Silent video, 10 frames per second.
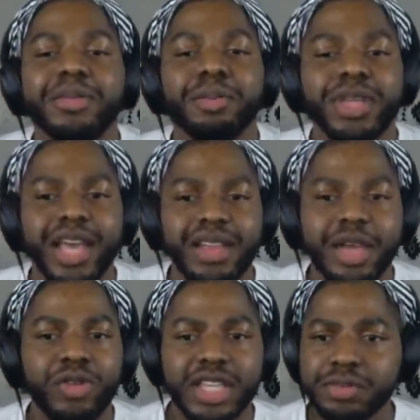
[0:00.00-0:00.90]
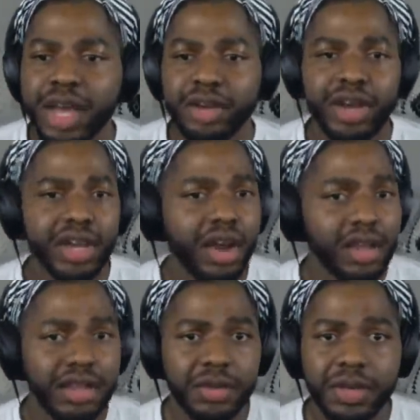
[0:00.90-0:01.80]
But yeah, they raised my credit
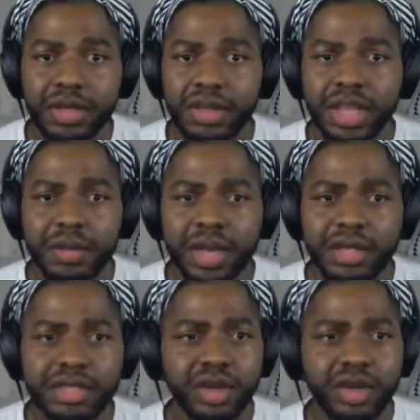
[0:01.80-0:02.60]
card limit.